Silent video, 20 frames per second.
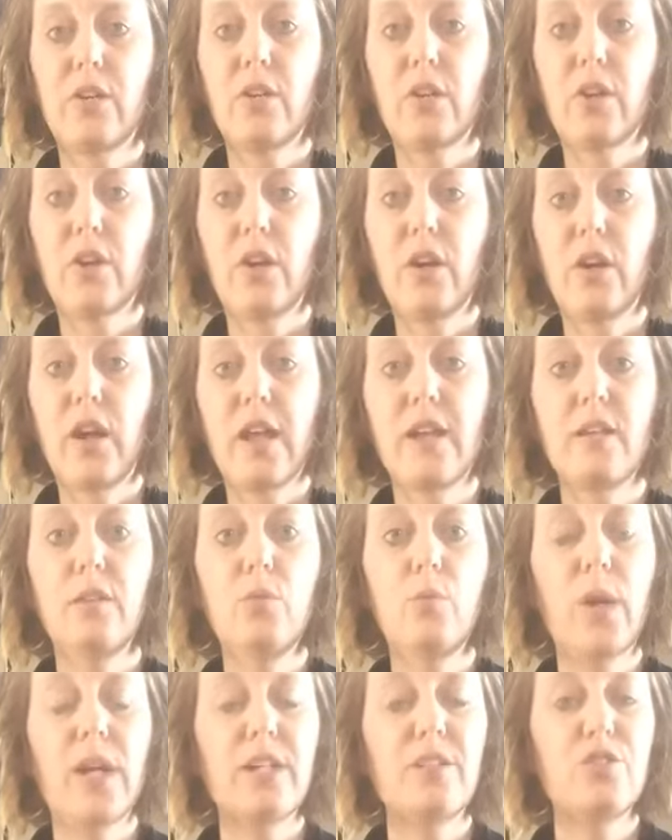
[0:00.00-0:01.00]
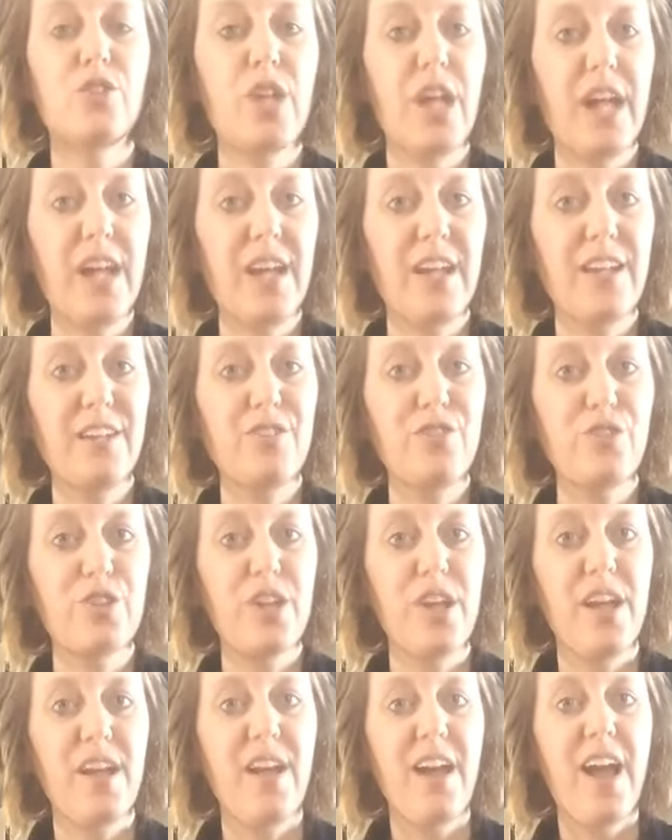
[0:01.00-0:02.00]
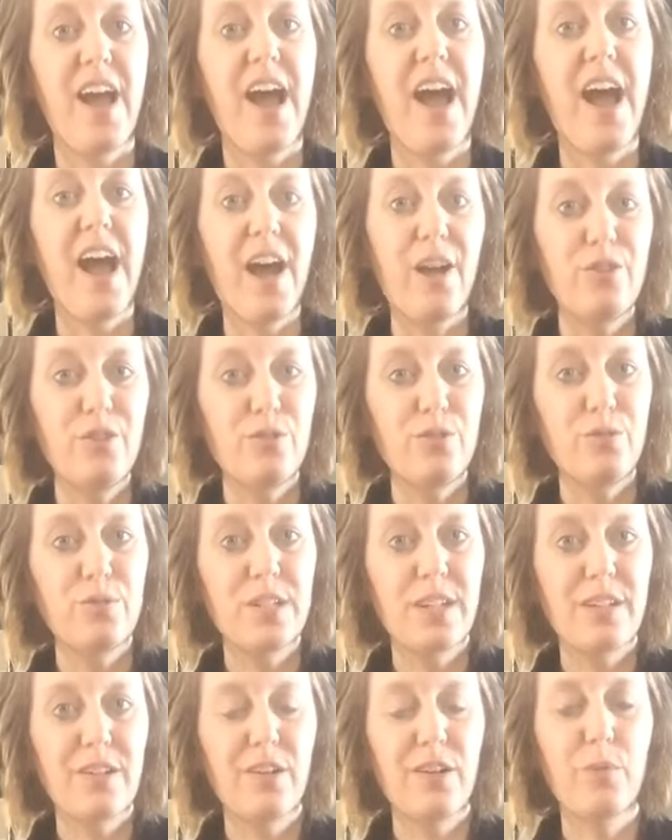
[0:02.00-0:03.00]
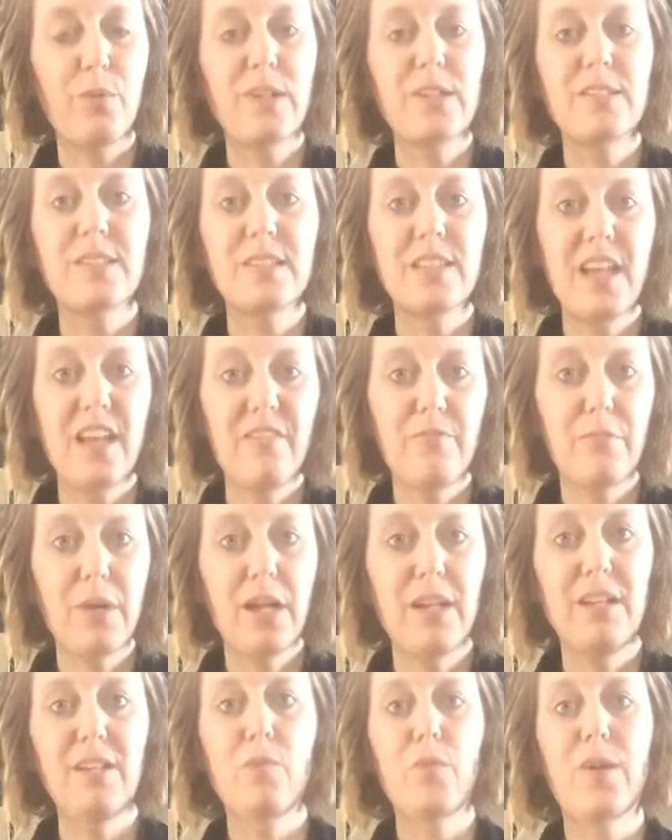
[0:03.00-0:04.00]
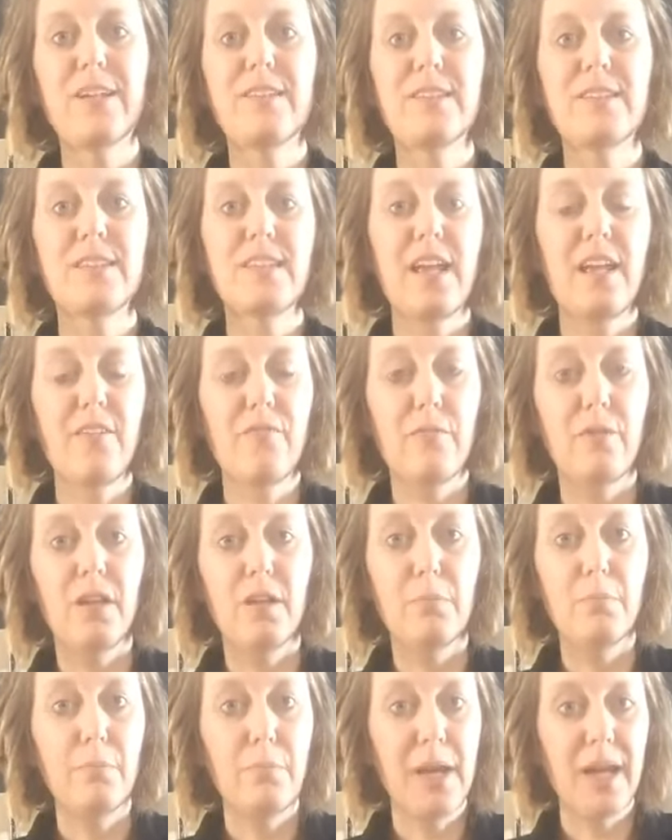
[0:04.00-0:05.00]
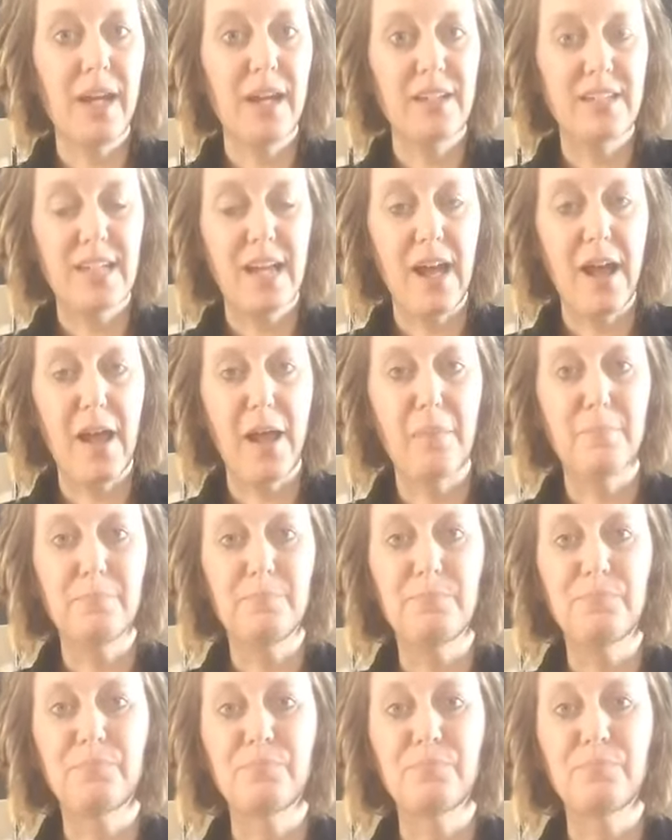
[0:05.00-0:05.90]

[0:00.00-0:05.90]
cooker and you want to change how you do dinner, you want to save money, you want to save mega time,